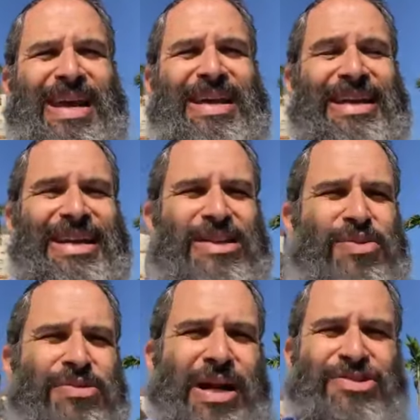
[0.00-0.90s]
And here's
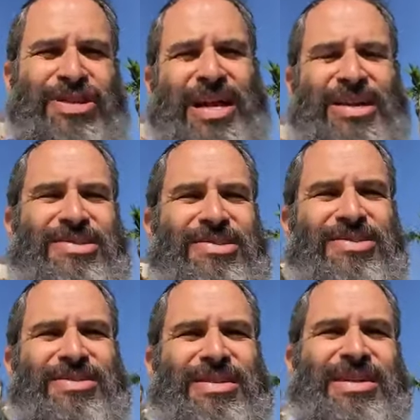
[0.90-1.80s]
what Rashi
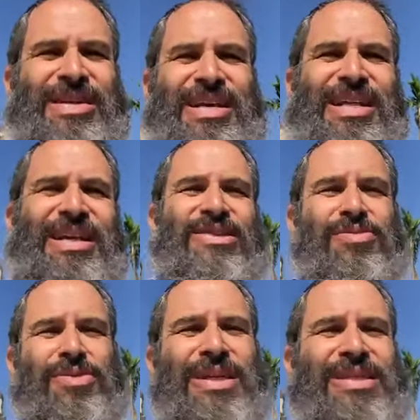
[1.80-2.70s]
answers that
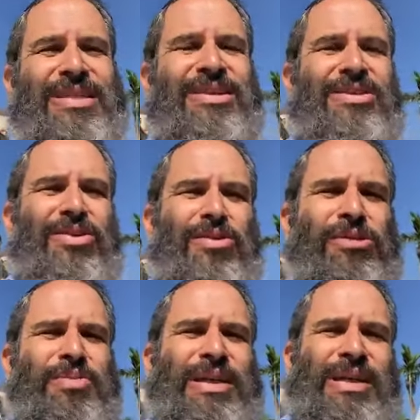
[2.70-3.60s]
the reason the
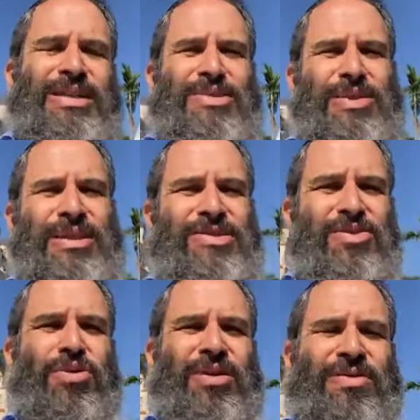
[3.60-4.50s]
Torah begins with the
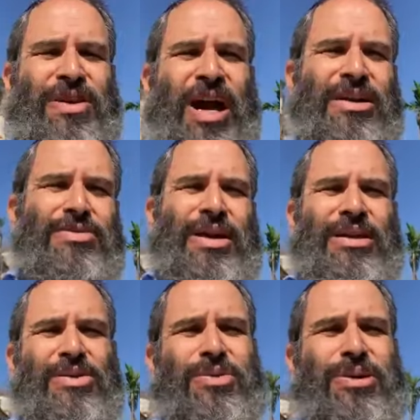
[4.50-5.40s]
story of God
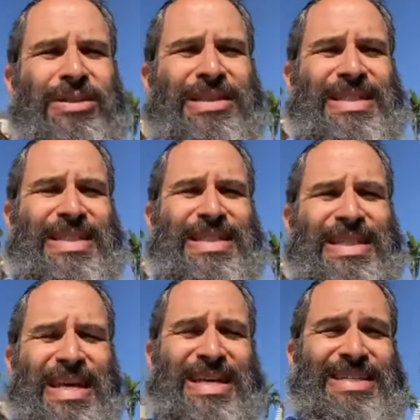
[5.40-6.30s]
creating the world in six
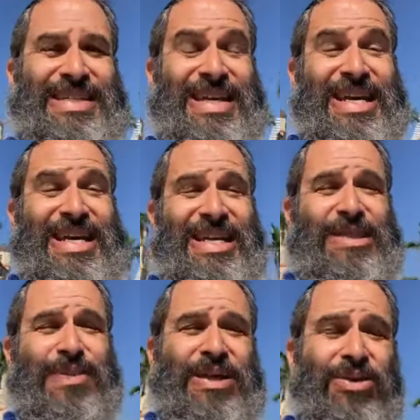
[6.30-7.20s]
days
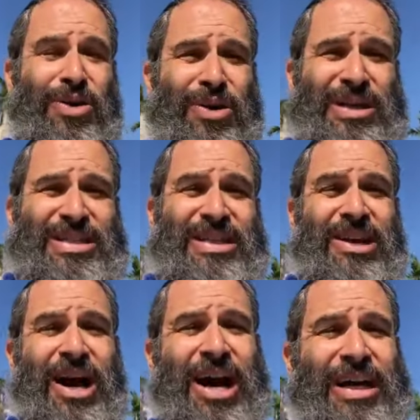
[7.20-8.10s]
is because
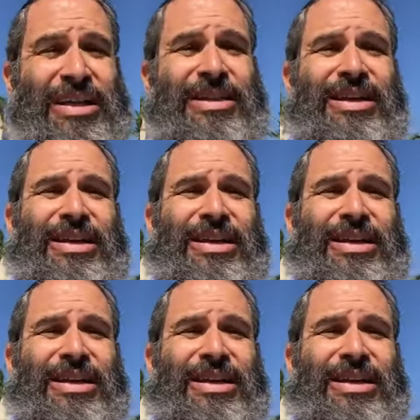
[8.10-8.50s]
God